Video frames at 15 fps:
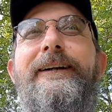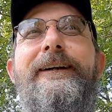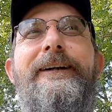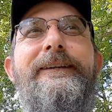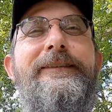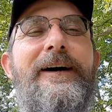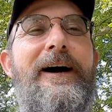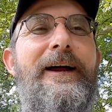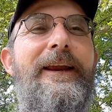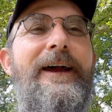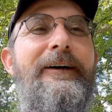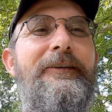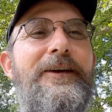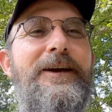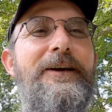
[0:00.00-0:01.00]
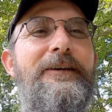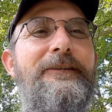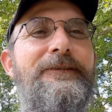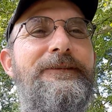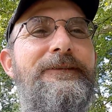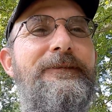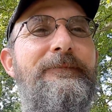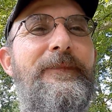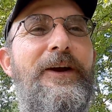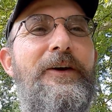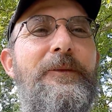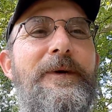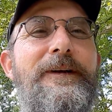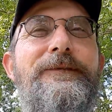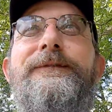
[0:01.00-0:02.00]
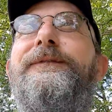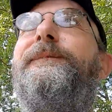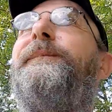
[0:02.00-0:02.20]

It's hot down here, humid,